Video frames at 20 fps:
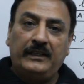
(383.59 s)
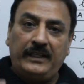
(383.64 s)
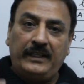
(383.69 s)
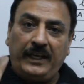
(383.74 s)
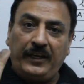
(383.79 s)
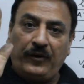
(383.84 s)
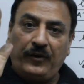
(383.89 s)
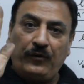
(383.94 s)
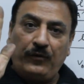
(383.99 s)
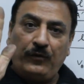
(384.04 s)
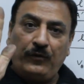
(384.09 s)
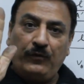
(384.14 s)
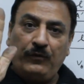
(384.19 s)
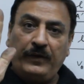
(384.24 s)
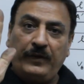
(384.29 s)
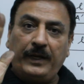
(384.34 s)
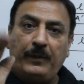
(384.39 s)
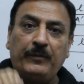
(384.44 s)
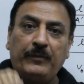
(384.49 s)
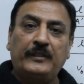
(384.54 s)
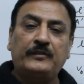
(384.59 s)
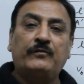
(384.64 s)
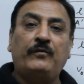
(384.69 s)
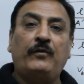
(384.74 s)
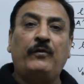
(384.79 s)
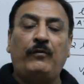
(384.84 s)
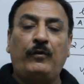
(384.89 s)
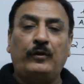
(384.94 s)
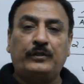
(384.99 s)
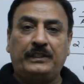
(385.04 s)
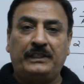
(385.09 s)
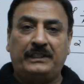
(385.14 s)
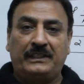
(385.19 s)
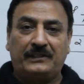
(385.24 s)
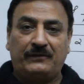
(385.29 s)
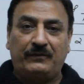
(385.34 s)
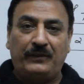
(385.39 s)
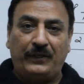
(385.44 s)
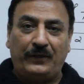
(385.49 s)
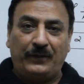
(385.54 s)
Thank you very much for watching
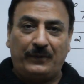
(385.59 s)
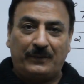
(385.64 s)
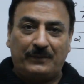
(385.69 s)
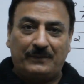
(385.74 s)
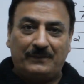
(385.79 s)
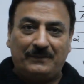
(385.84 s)
this video.